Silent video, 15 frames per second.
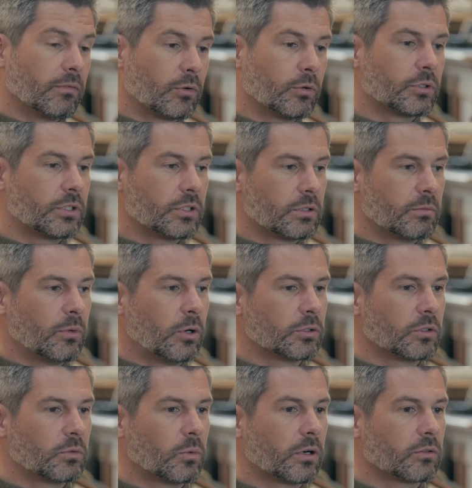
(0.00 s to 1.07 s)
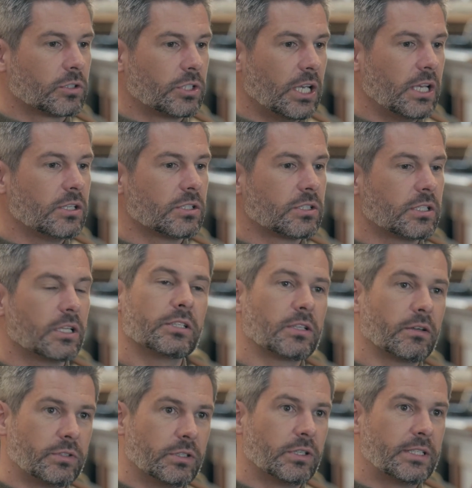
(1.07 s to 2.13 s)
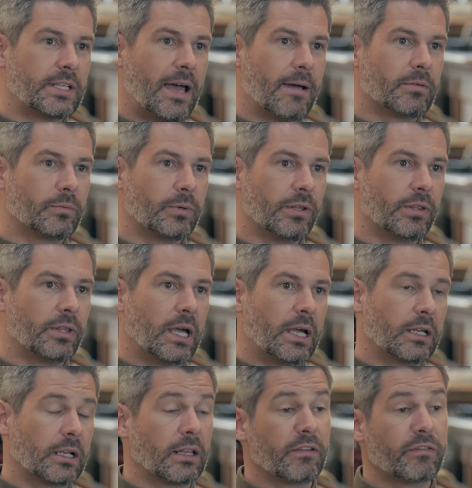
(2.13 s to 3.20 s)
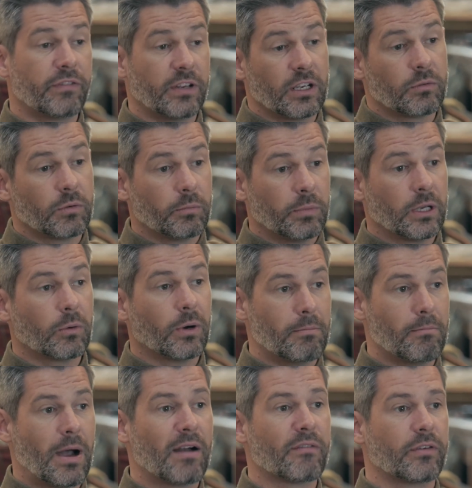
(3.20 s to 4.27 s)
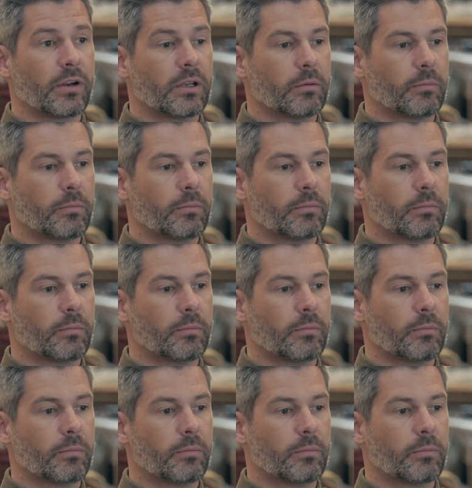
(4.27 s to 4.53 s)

Of course, as the modern world changes, things have to adapt with that. And at Glenfiddich, we've been quite maverick